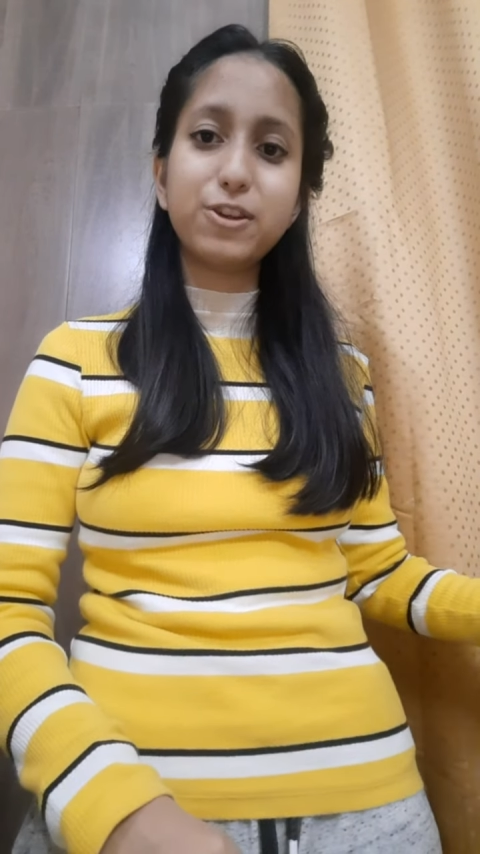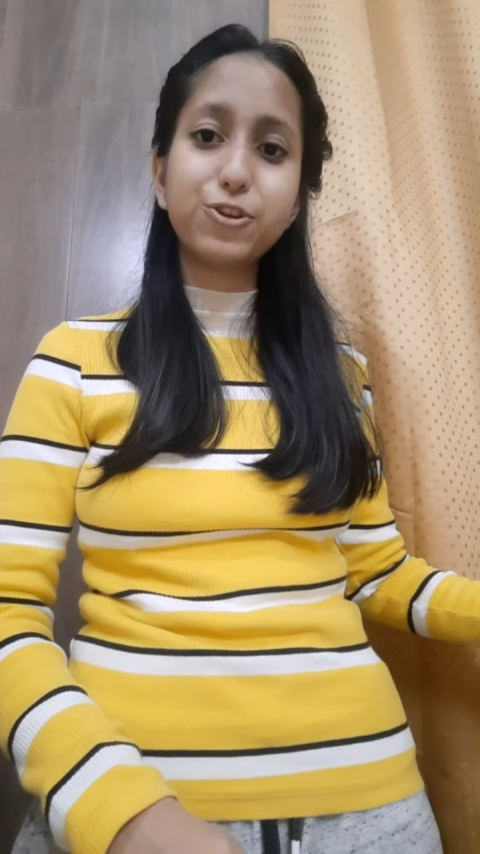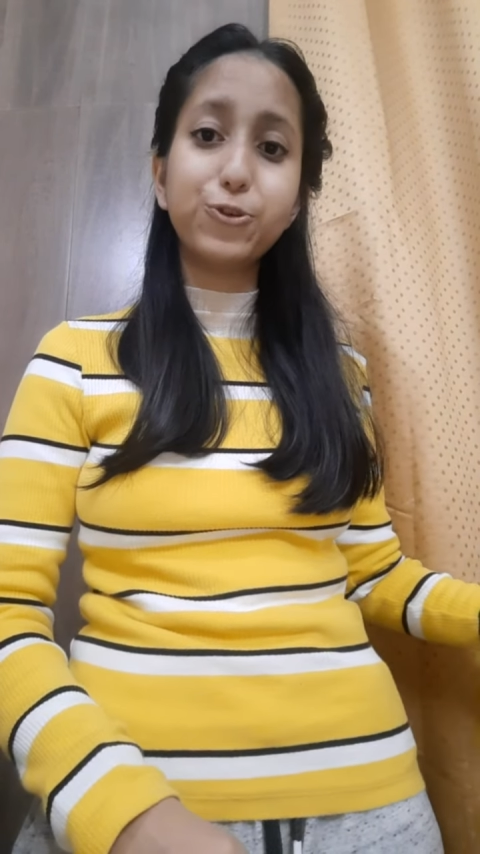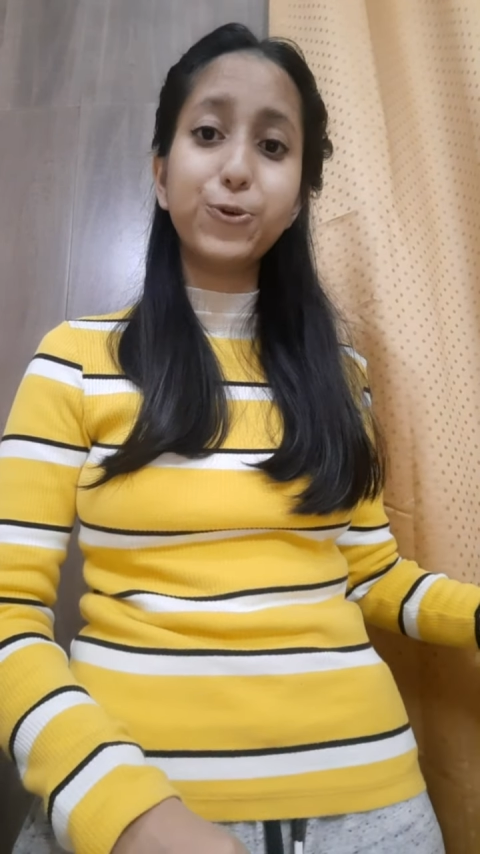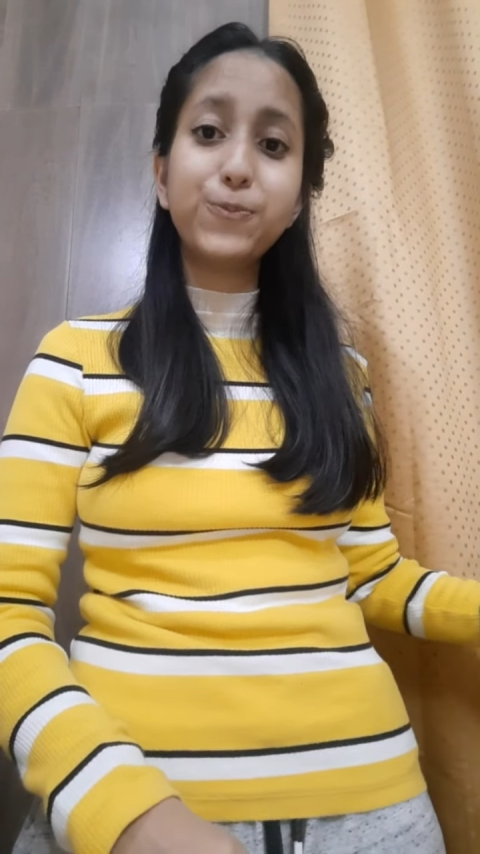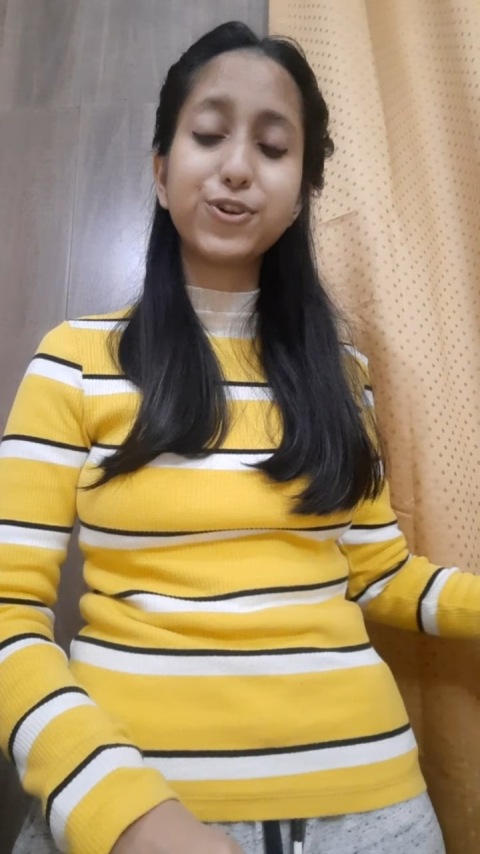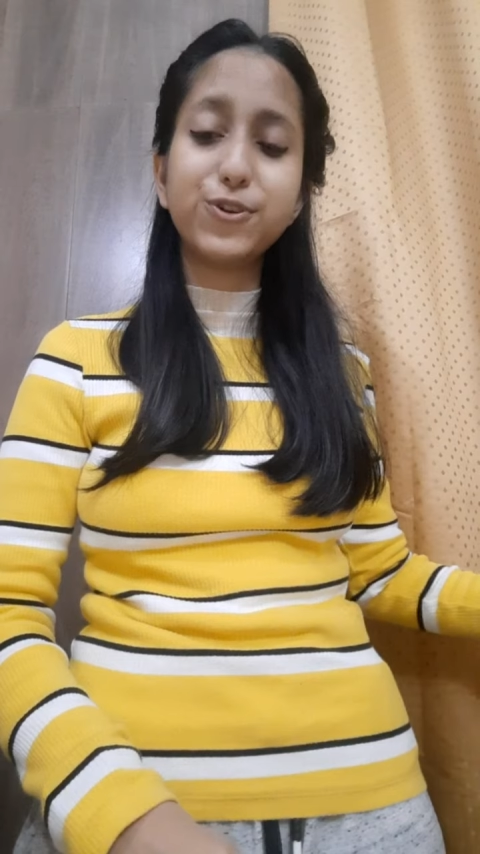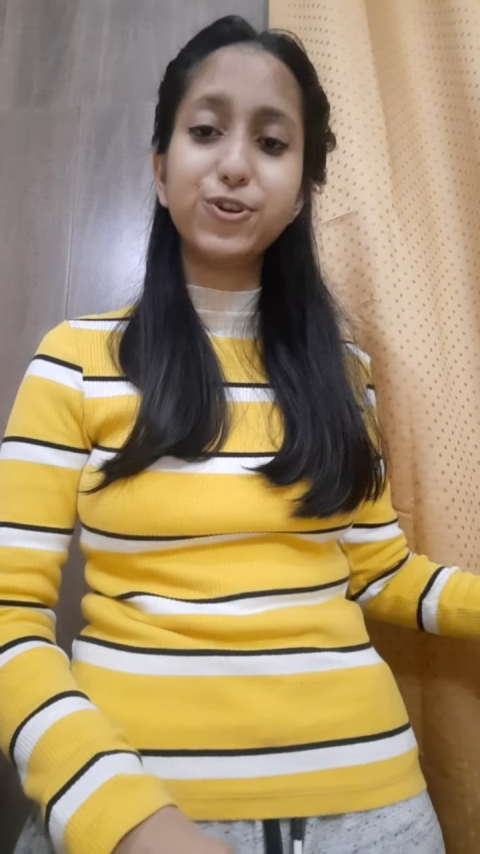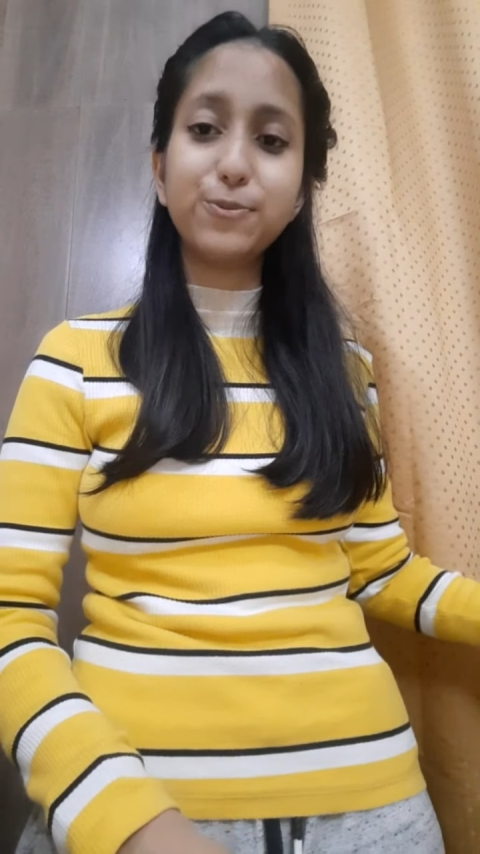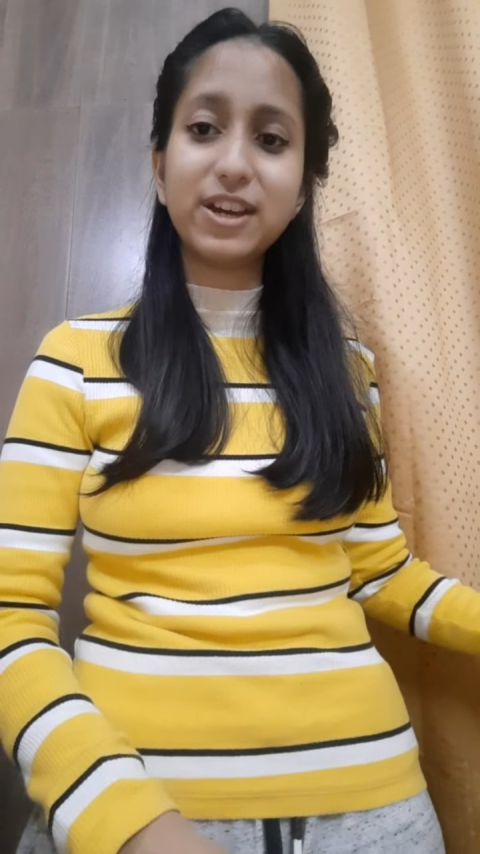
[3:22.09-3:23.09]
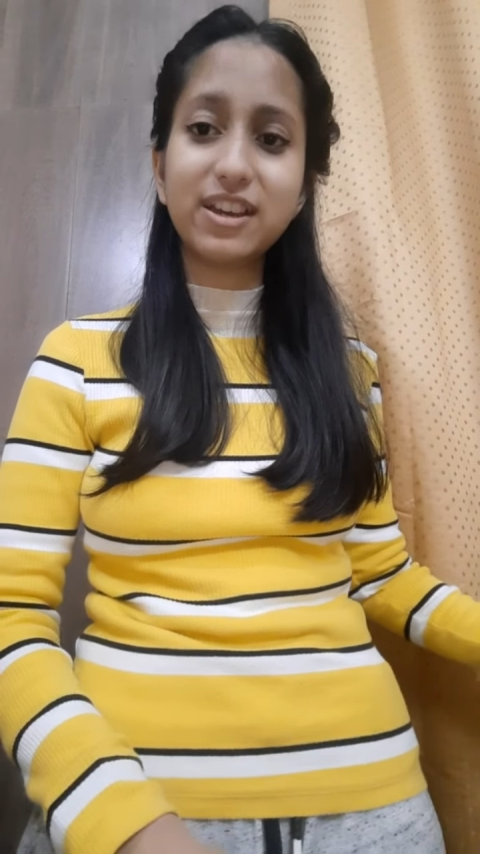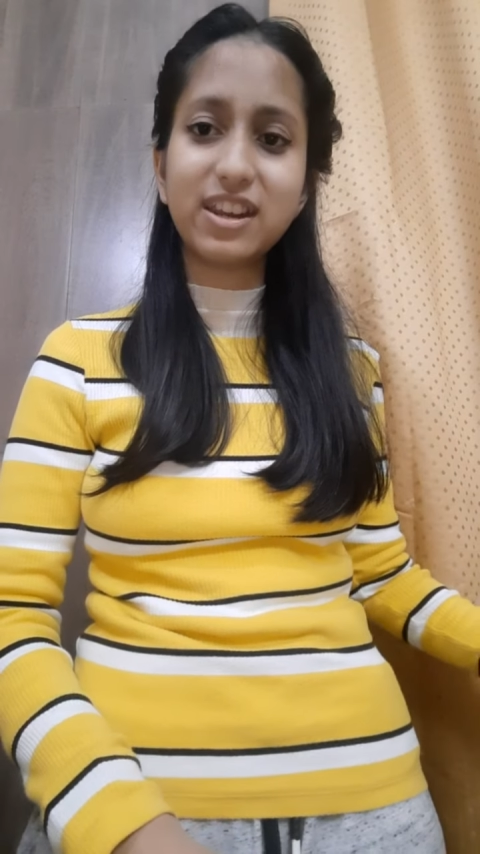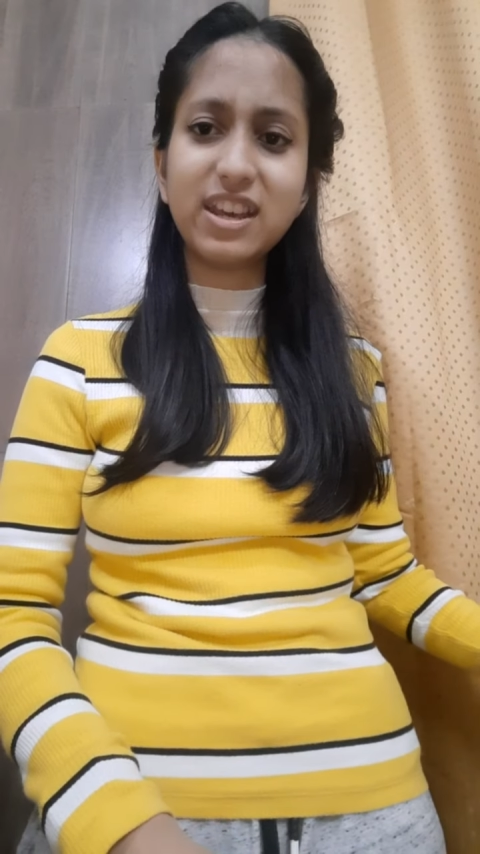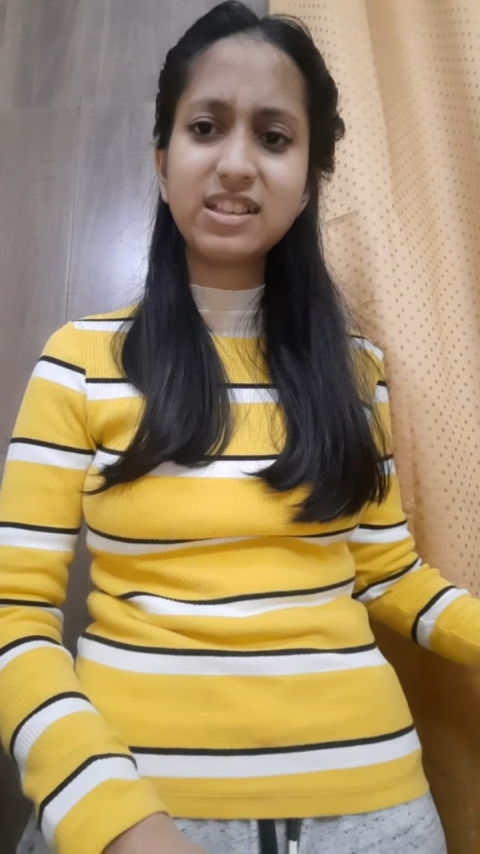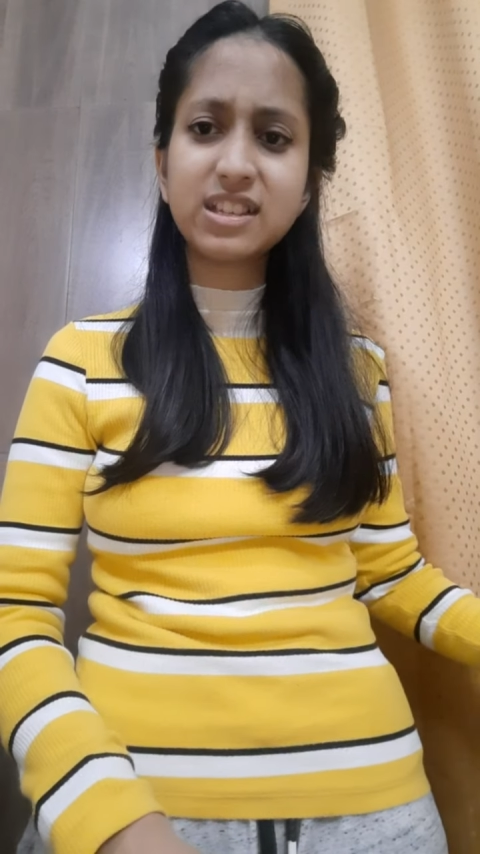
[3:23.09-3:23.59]
at home to know my
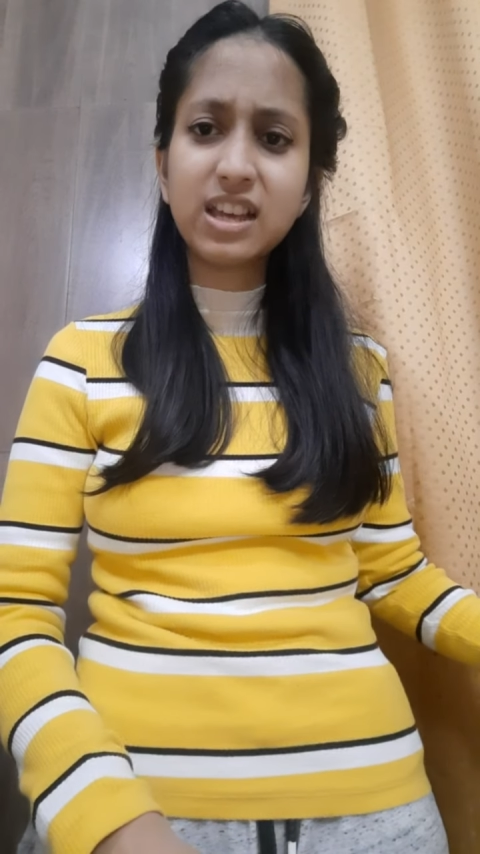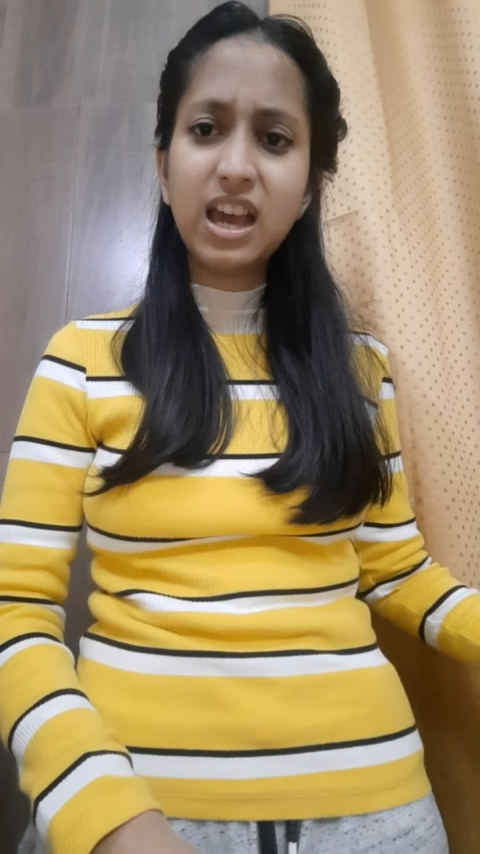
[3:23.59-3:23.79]
grades